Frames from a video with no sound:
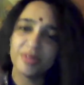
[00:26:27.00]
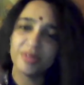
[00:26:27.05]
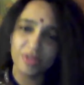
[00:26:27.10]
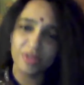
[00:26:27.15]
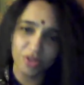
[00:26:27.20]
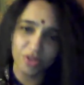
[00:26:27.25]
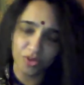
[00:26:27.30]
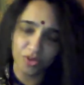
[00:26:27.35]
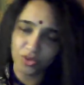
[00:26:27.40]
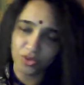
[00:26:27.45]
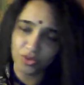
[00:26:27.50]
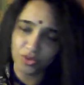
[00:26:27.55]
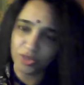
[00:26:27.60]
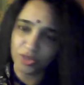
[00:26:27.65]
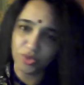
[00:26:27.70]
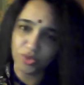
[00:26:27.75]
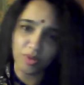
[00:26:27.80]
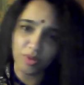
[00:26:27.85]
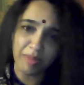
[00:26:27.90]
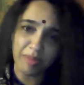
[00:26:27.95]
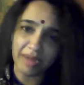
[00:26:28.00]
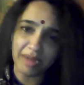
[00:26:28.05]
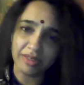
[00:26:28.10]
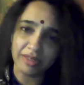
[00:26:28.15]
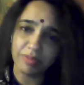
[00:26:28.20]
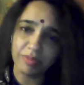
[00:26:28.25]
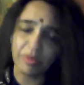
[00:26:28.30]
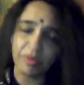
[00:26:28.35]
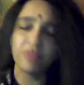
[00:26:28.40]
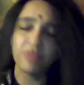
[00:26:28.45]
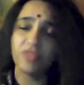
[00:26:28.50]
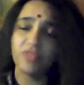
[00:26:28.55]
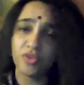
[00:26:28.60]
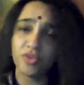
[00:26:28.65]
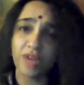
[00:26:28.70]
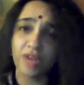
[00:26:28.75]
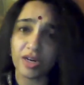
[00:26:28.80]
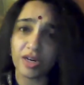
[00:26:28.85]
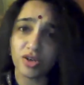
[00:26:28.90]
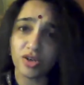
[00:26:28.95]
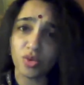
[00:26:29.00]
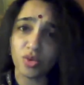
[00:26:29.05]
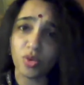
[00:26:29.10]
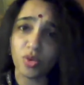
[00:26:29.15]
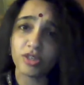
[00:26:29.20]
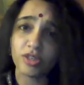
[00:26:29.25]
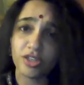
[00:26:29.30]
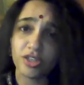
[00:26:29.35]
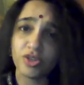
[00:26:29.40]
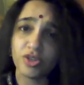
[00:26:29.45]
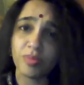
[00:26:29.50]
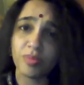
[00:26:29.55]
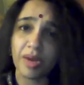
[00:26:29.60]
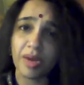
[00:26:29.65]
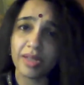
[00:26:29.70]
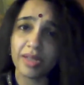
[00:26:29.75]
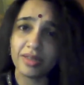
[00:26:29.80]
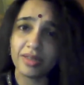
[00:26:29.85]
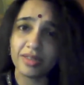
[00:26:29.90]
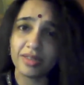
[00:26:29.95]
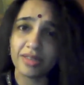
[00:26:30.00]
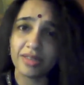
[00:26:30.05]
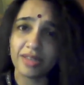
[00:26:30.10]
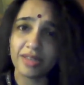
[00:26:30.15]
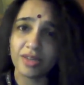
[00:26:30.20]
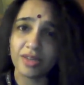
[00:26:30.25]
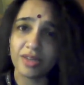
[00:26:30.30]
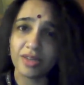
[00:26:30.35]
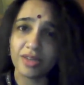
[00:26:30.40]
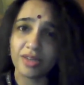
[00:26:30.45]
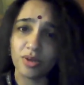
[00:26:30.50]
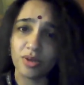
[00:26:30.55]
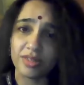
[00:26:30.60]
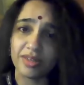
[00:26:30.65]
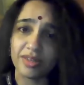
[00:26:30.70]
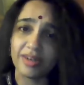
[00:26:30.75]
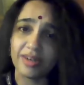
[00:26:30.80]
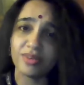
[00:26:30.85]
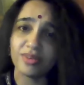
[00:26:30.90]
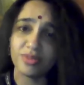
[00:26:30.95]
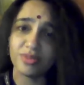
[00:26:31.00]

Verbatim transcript: you know, you can do a mental, if you've run out of water and you're buying tanker water at,